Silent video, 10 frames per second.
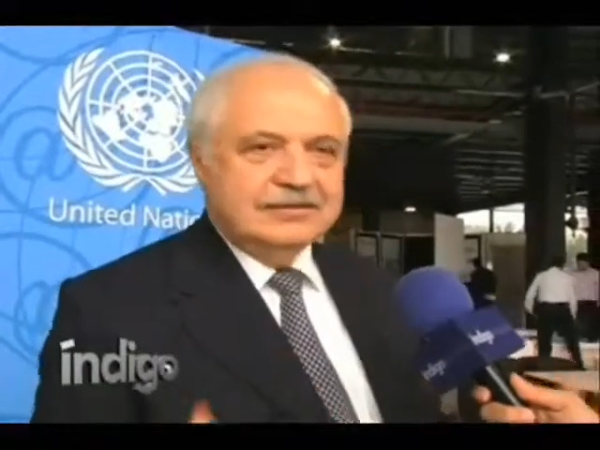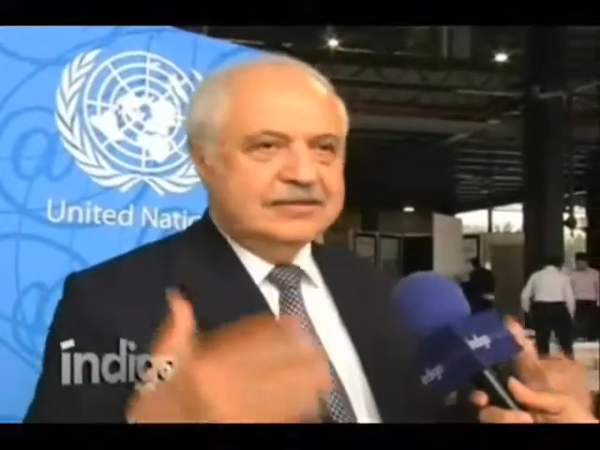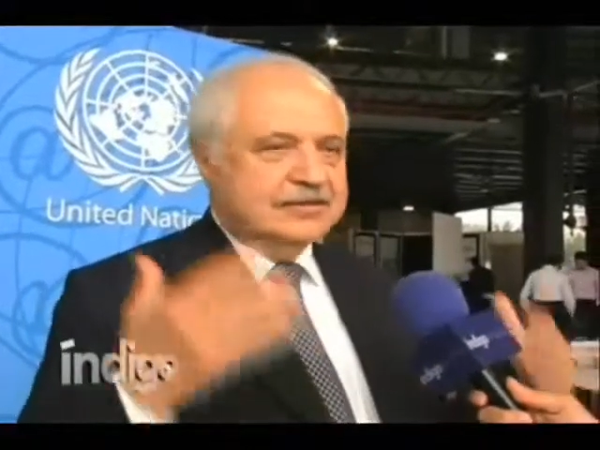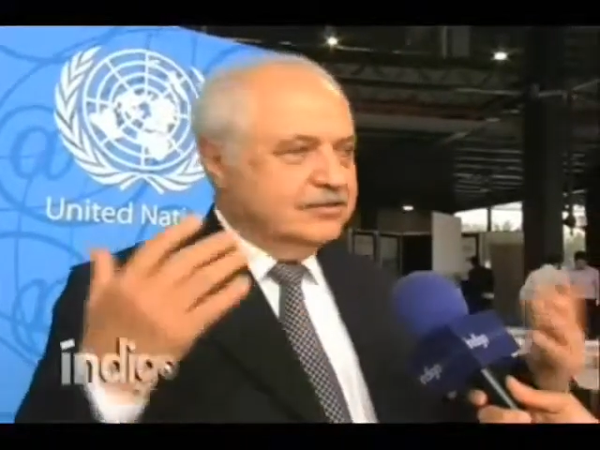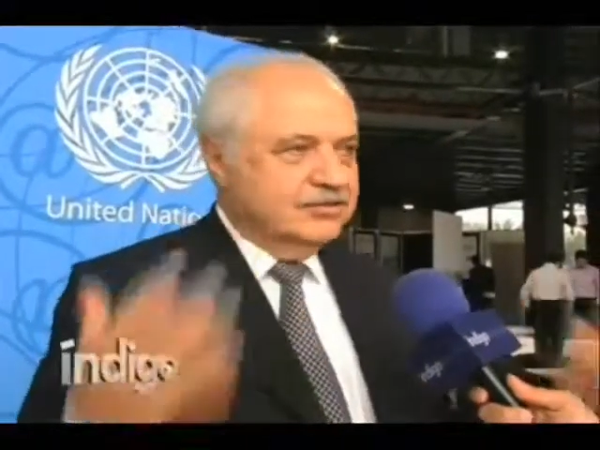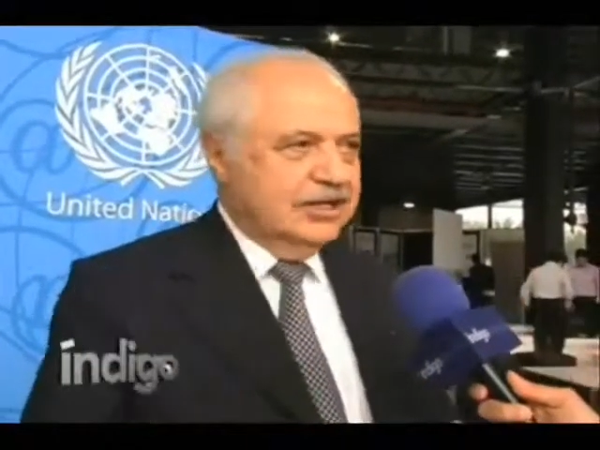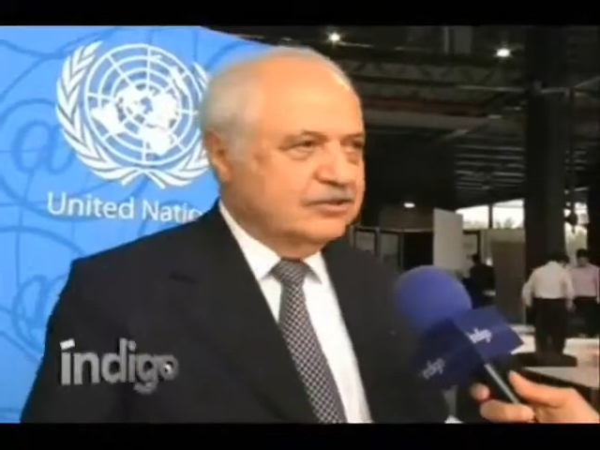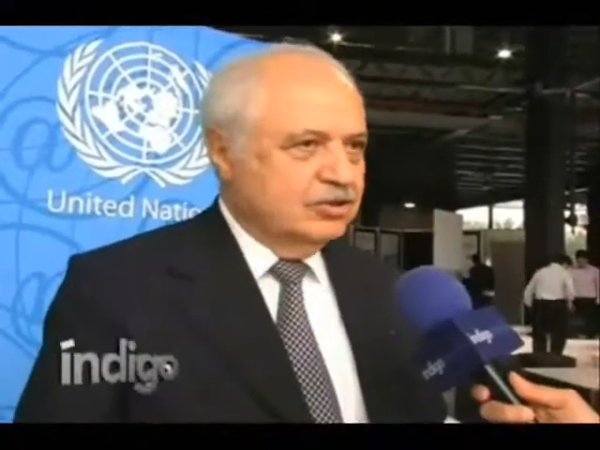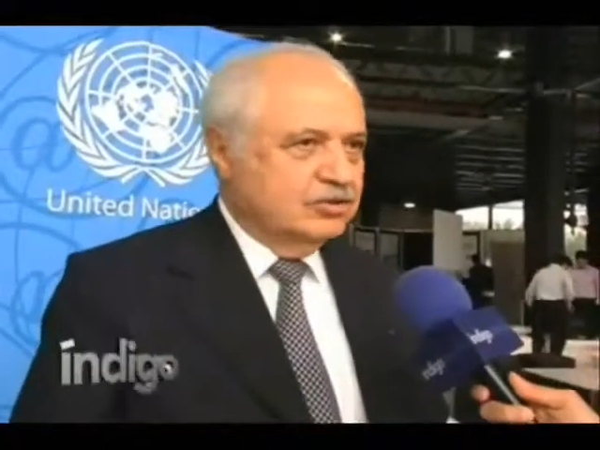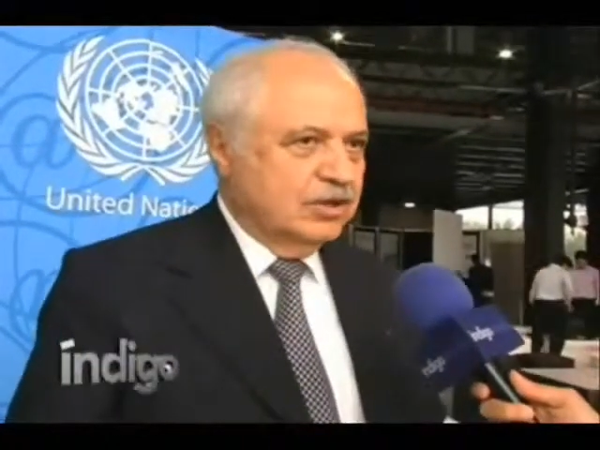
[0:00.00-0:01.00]
This is
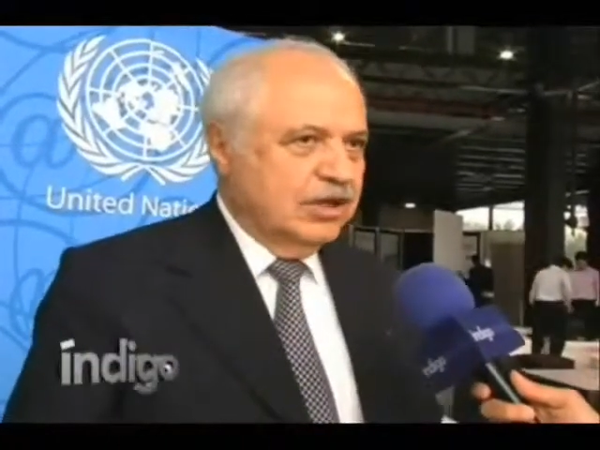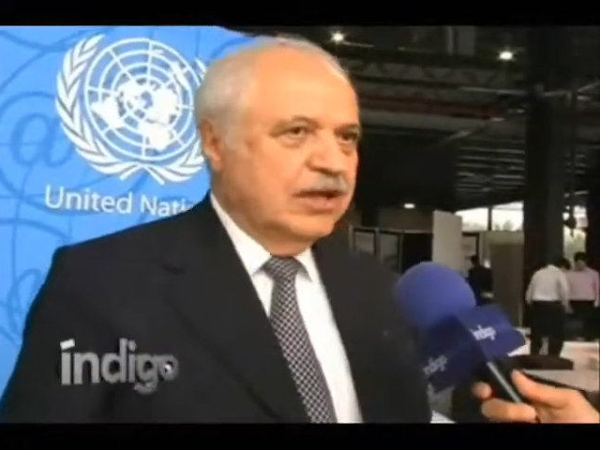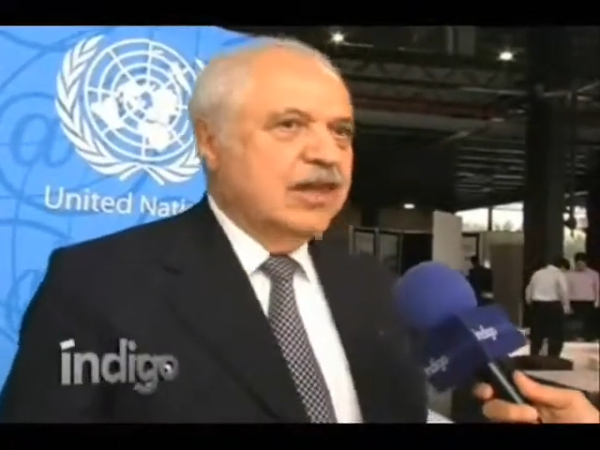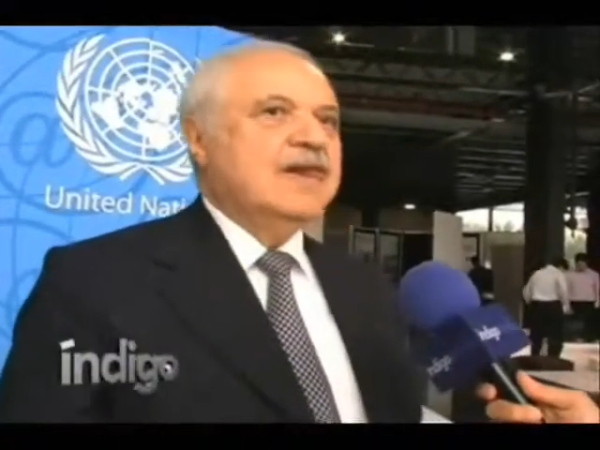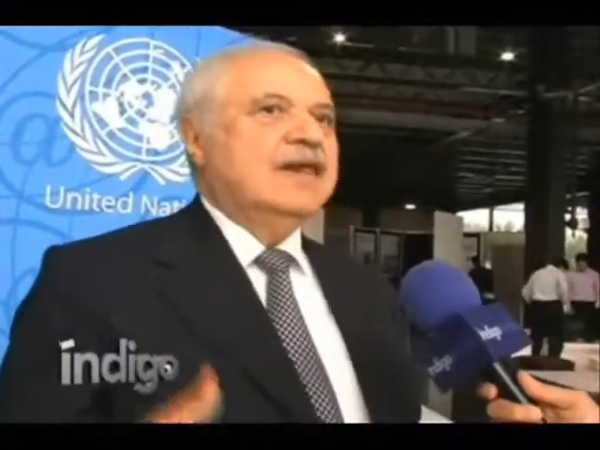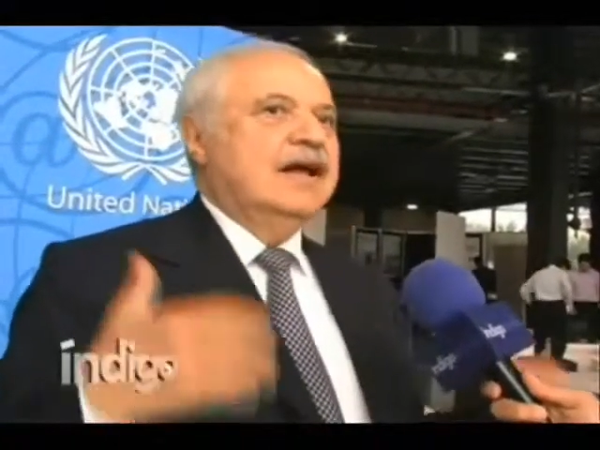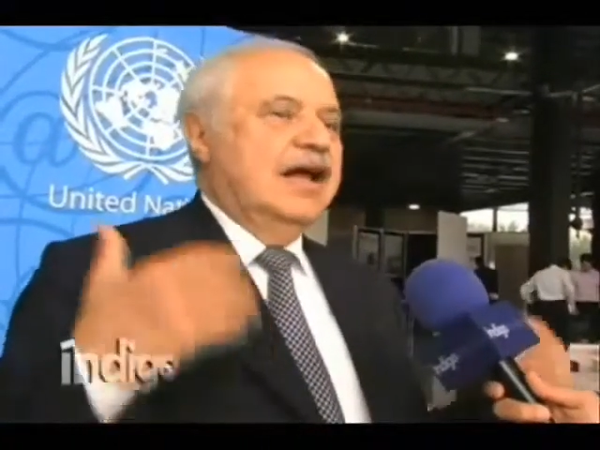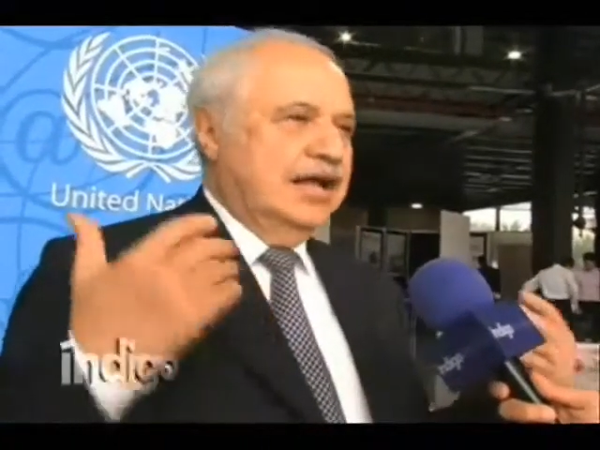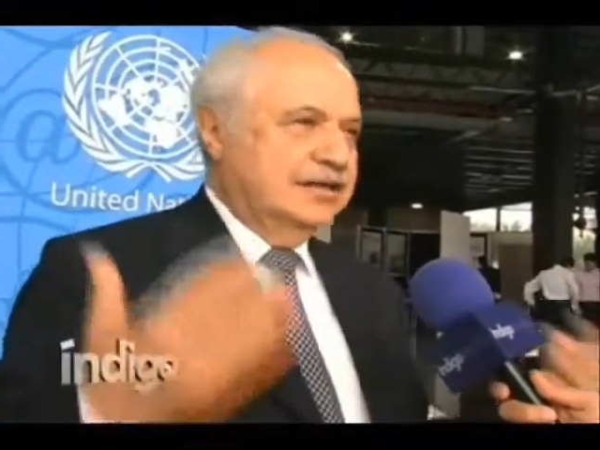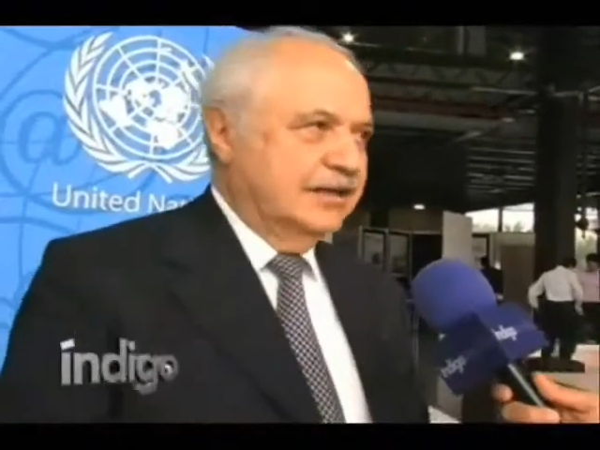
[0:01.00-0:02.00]
great goodwill.
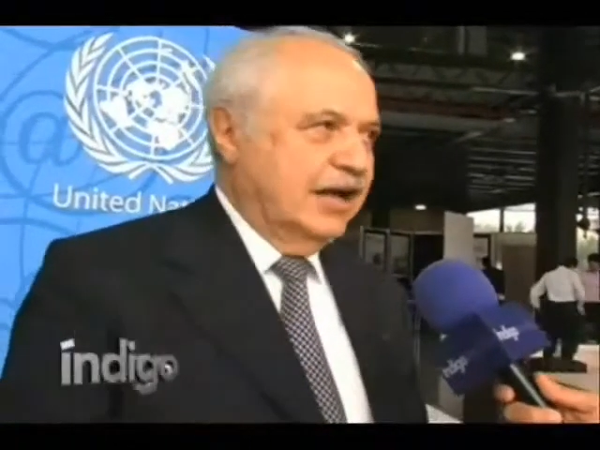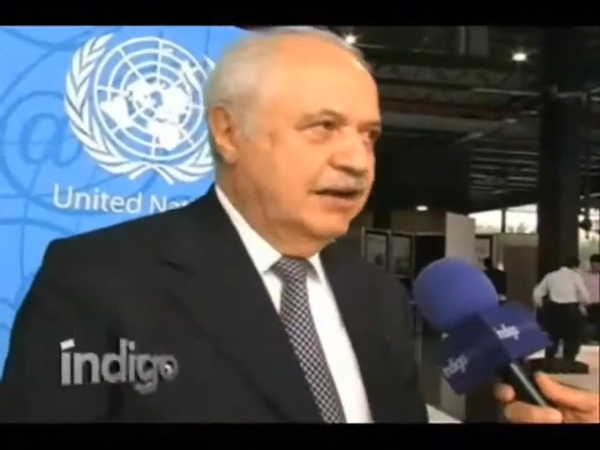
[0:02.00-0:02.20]
And